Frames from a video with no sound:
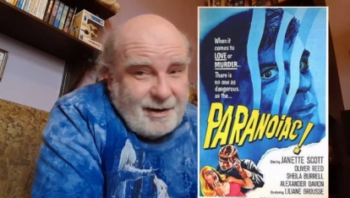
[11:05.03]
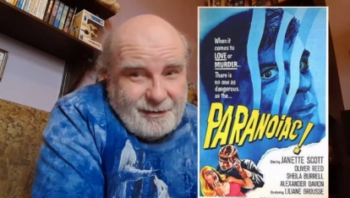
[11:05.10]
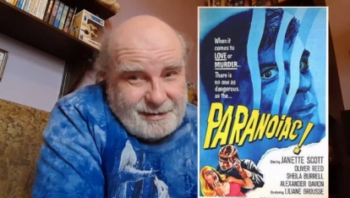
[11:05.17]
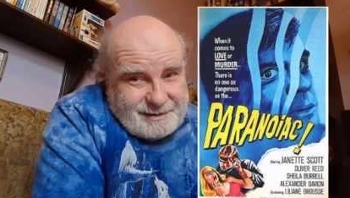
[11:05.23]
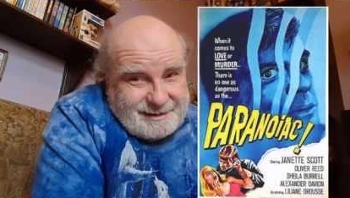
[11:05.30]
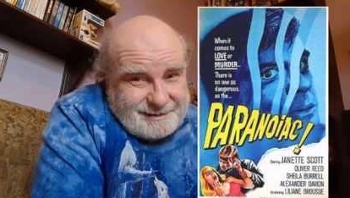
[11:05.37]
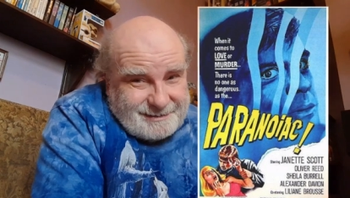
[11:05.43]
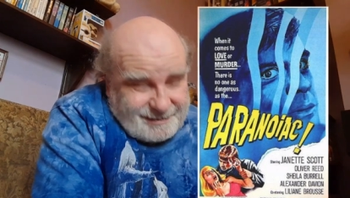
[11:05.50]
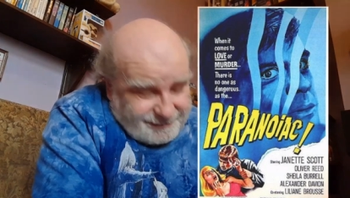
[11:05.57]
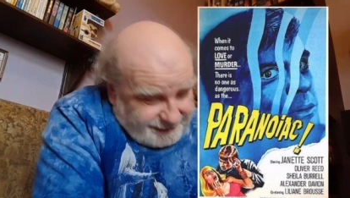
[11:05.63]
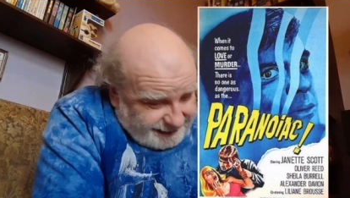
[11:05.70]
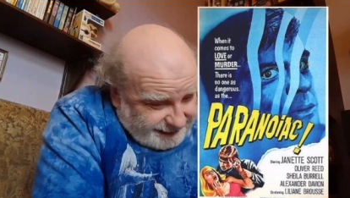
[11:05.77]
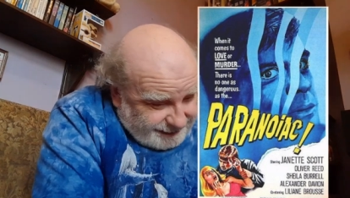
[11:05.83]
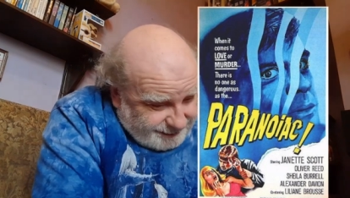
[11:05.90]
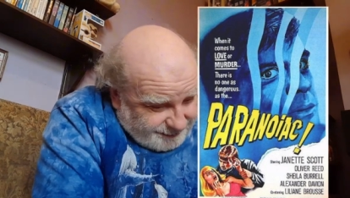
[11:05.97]
is it
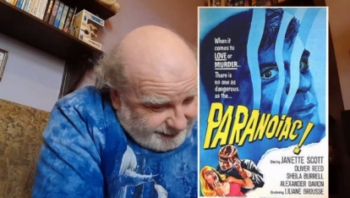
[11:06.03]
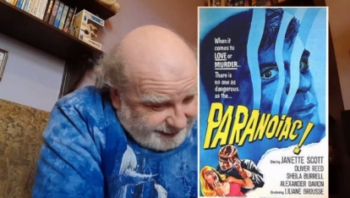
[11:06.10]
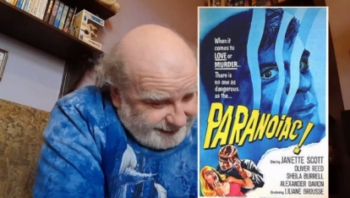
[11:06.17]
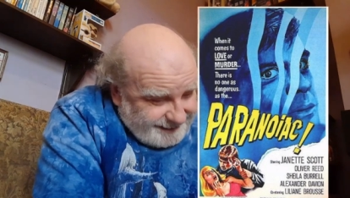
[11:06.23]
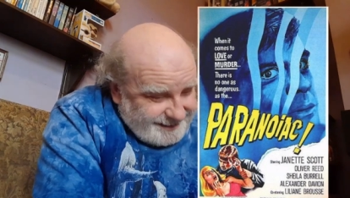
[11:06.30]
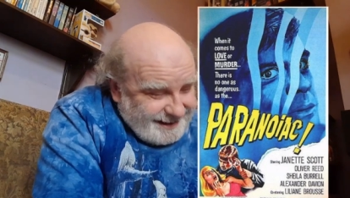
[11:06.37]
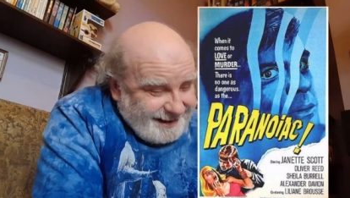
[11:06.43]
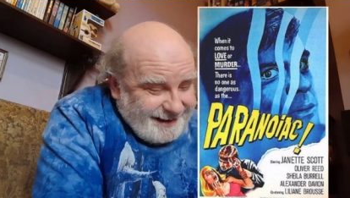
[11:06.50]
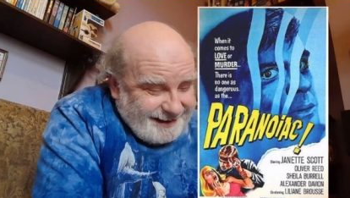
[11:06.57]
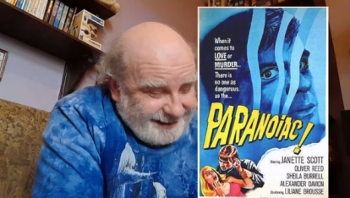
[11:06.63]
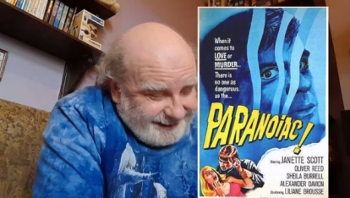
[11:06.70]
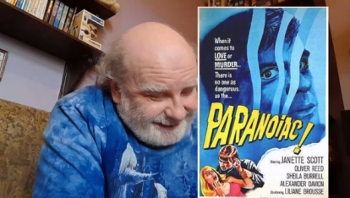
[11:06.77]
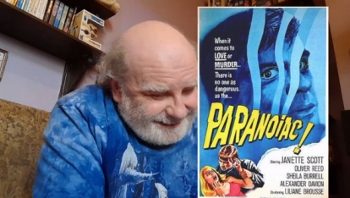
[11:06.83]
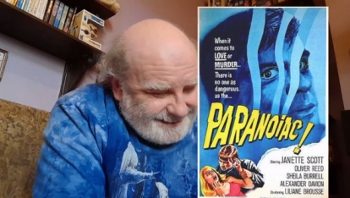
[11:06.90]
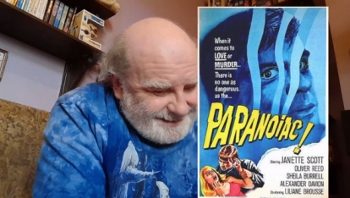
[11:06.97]
Tony Ashby?
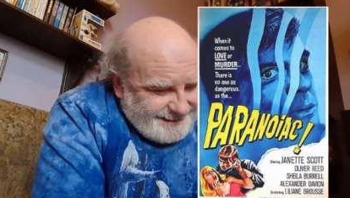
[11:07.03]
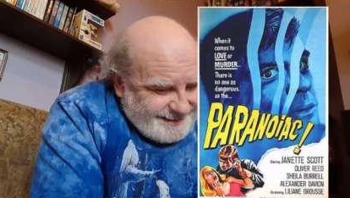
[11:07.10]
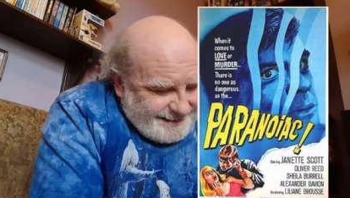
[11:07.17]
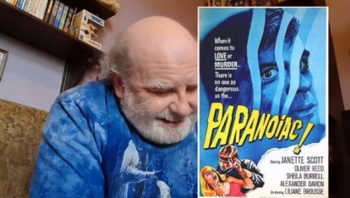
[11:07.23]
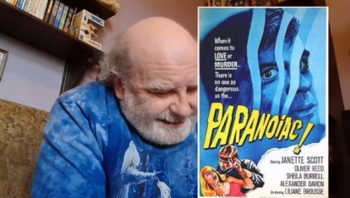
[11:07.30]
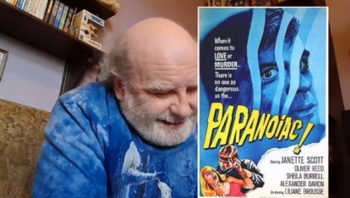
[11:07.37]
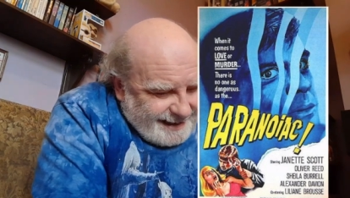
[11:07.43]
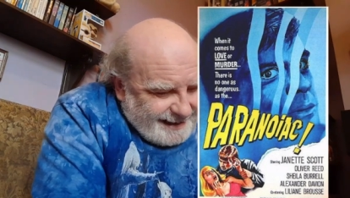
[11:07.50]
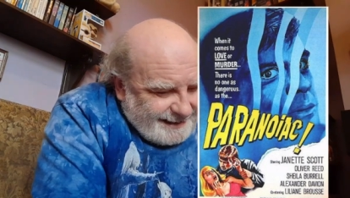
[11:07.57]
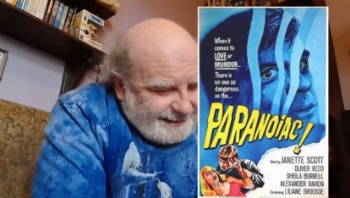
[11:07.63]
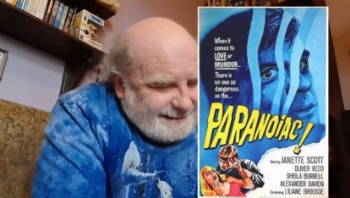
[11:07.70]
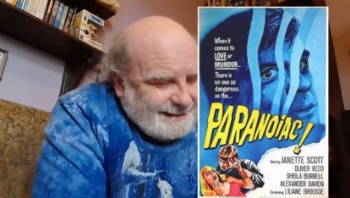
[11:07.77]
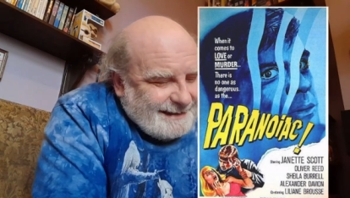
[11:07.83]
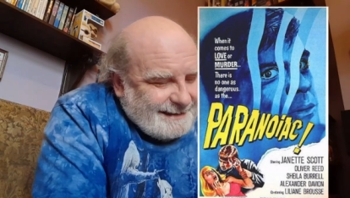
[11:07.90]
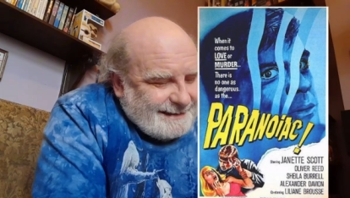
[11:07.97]

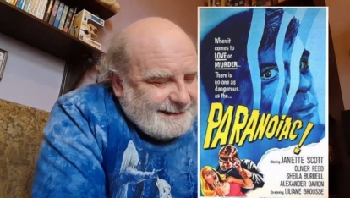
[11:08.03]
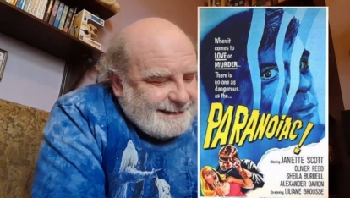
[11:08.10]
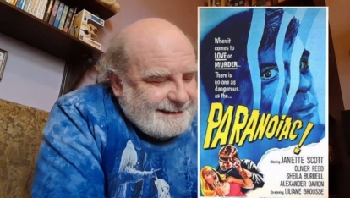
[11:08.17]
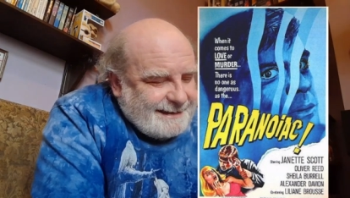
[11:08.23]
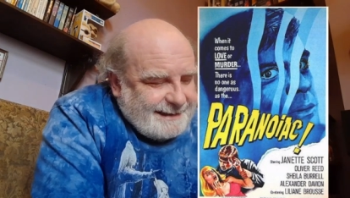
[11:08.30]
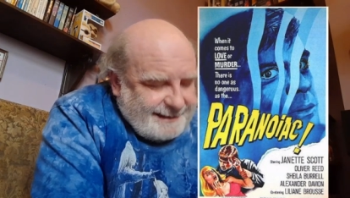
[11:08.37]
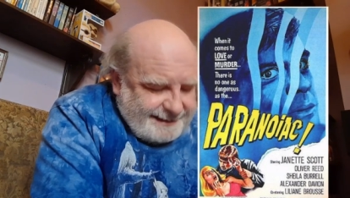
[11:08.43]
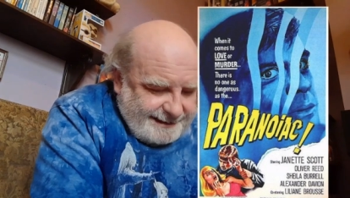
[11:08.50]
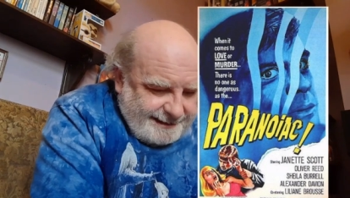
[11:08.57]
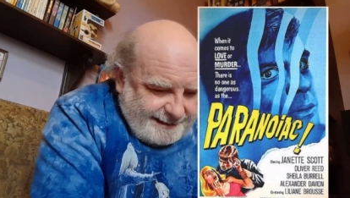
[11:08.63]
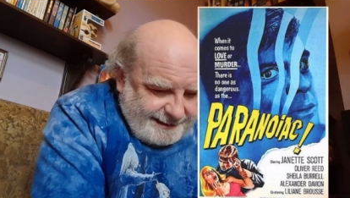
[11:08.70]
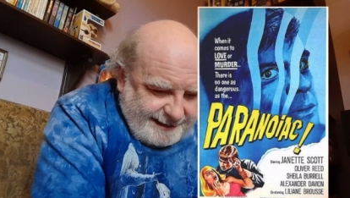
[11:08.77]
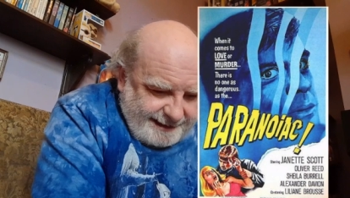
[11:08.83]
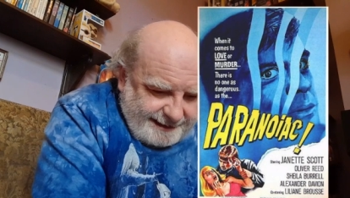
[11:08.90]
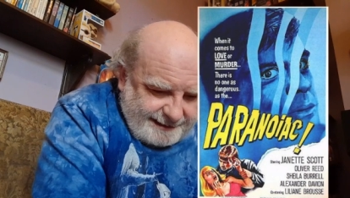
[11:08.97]

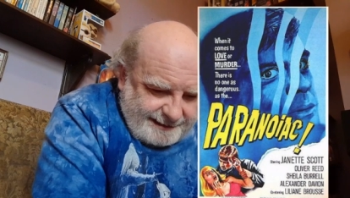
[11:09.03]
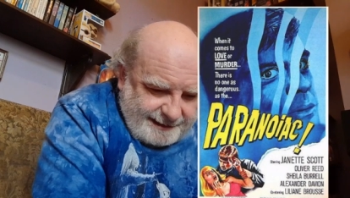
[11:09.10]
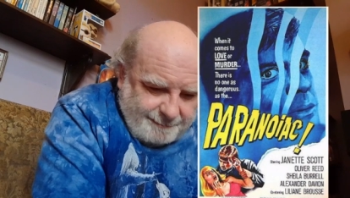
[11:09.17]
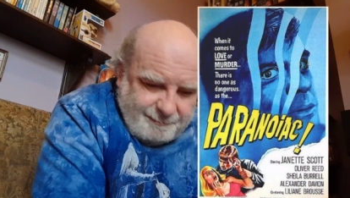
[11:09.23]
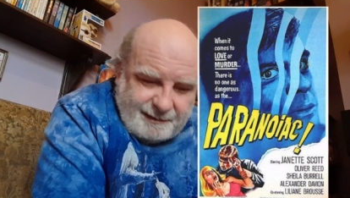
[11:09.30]
1966,